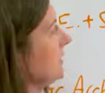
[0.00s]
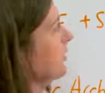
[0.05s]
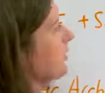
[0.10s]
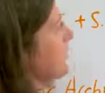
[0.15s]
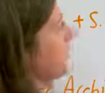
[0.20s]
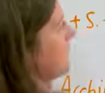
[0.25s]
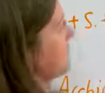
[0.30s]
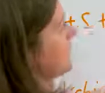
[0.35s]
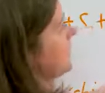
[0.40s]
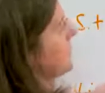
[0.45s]
up
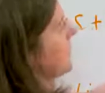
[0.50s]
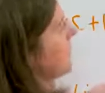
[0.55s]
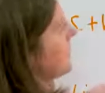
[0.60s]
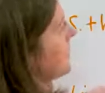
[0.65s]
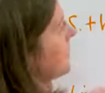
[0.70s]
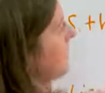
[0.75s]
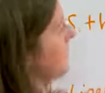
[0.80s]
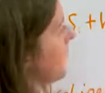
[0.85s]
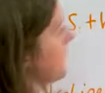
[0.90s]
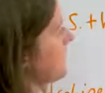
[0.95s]
of
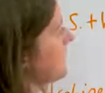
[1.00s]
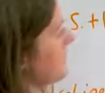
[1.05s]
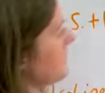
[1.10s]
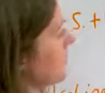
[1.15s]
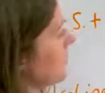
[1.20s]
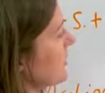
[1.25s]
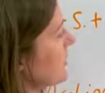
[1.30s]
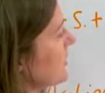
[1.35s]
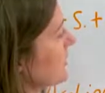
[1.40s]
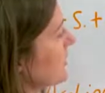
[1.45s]
Great
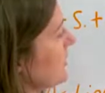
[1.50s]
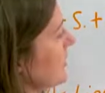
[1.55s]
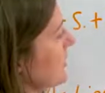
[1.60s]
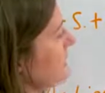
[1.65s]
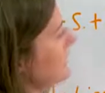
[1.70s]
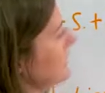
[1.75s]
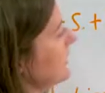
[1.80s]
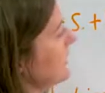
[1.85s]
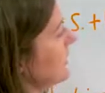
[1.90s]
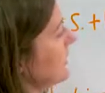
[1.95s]

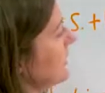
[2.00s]
Britain